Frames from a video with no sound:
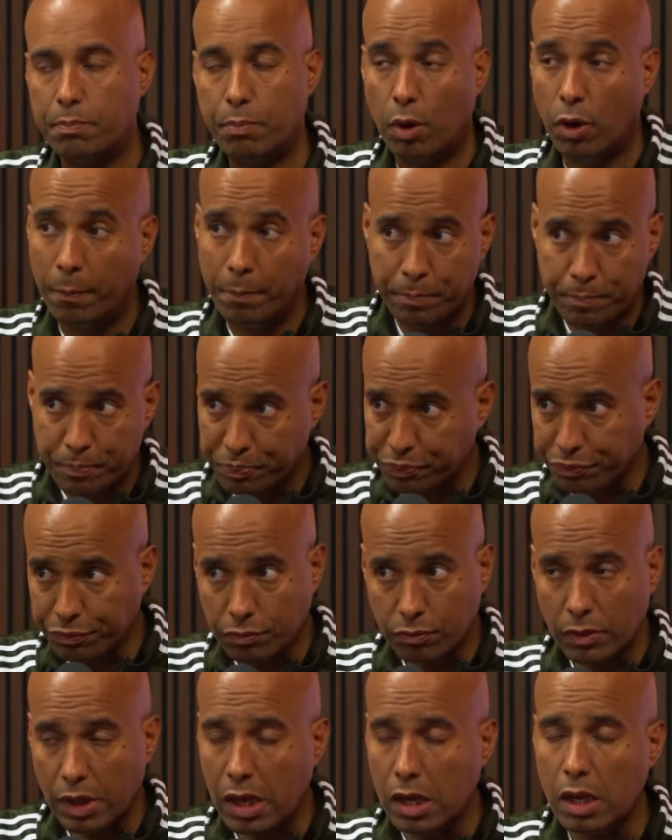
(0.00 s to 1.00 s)
But
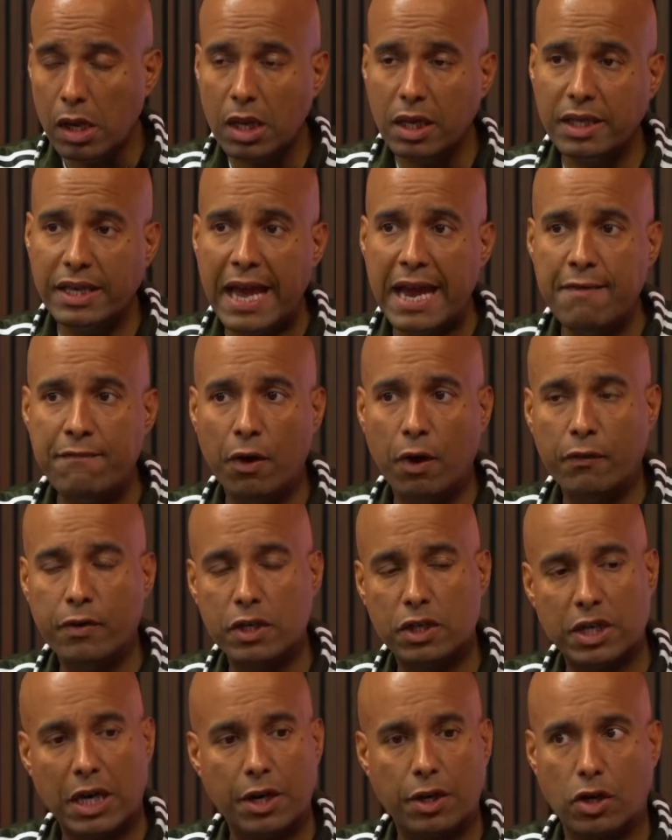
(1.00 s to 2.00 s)
get involved in the
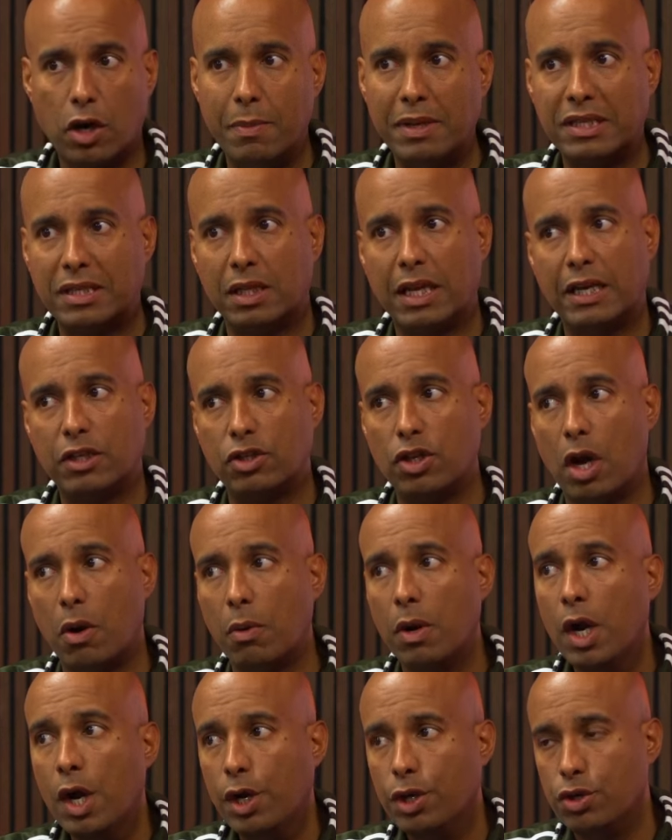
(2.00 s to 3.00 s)
chat and the comments and let us
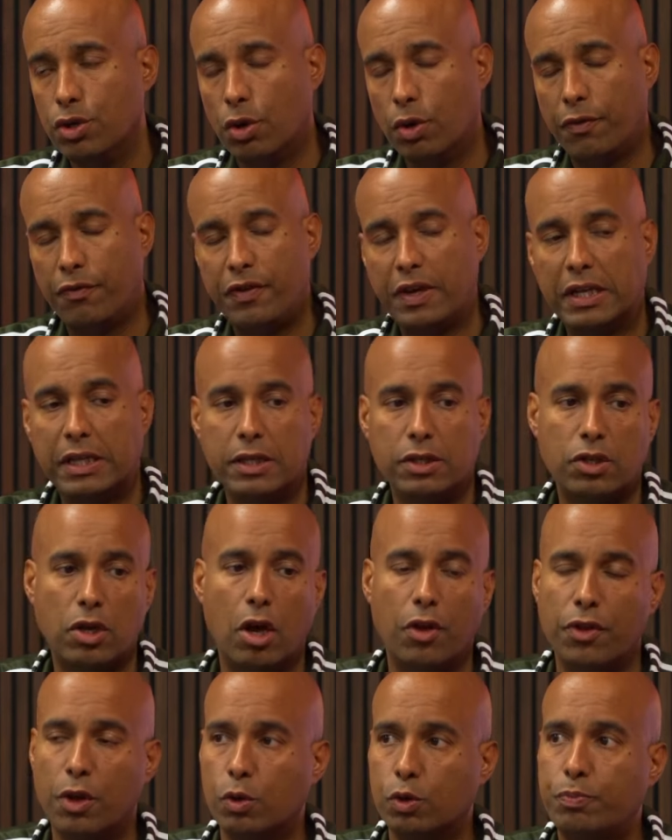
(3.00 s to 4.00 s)
know your feelings
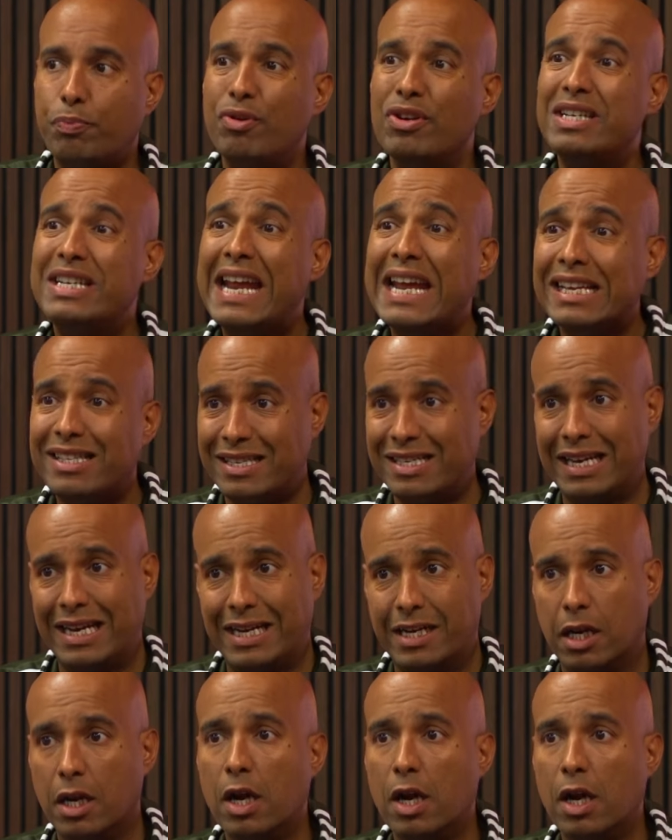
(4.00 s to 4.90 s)
on those predicted